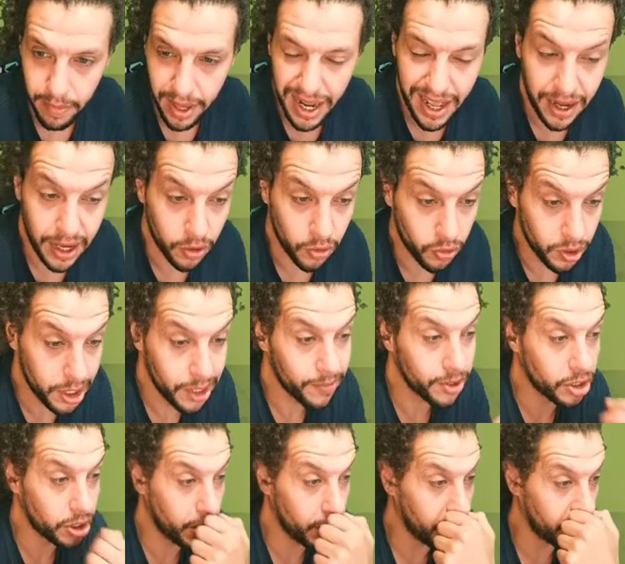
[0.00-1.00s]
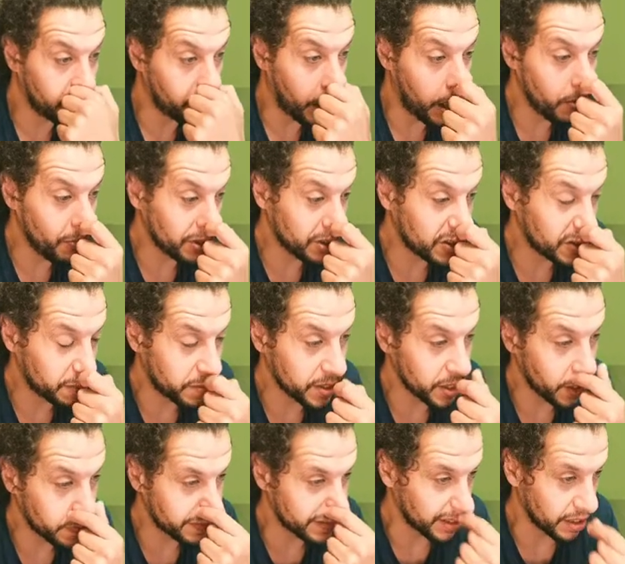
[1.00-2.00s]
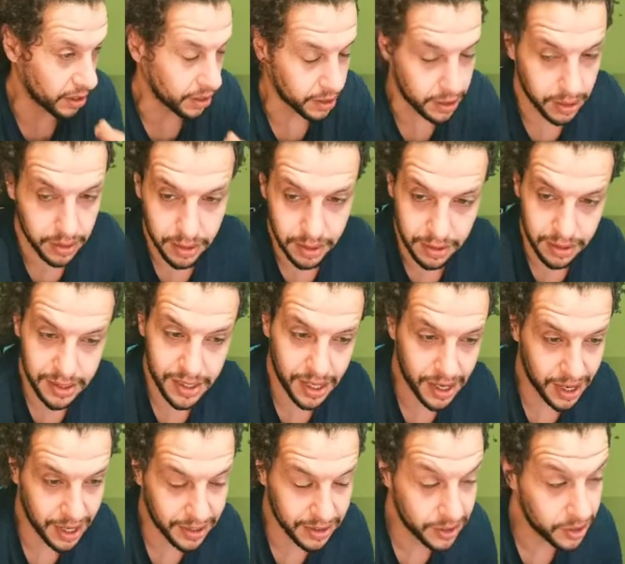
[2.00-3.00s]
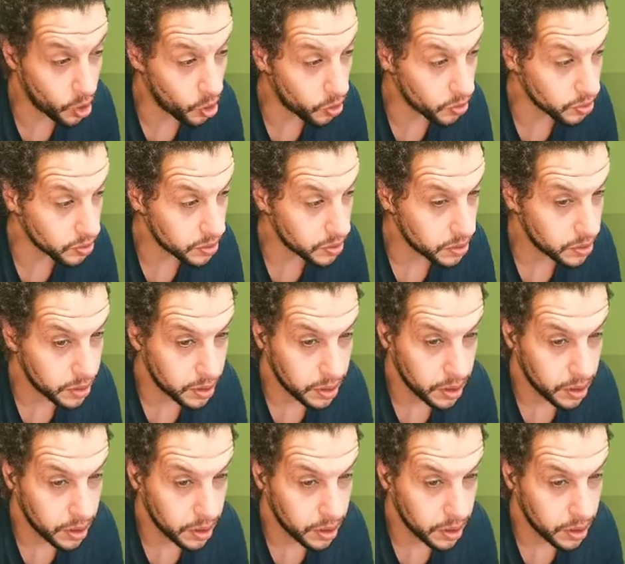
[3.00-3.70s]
Man, I can only imagine like how much speed ups like these accounts hold.